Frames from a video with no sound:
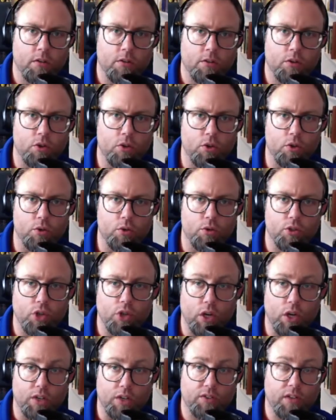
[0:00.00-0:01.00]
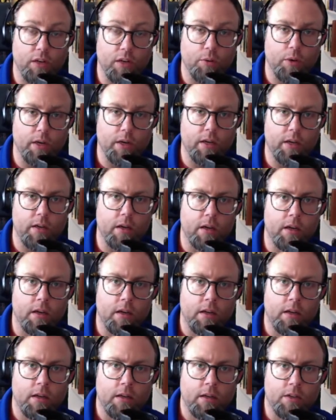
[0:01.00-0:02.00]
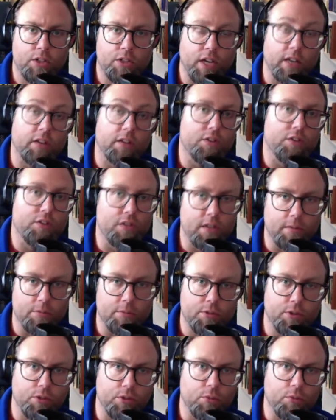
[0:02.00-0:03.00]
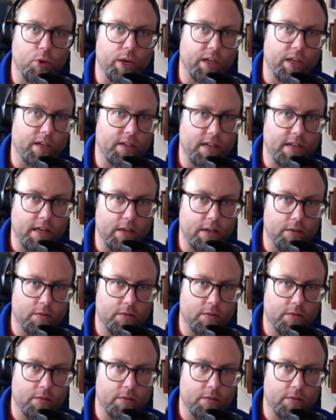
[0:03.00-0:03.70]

who talks that way, challenge them to break it down.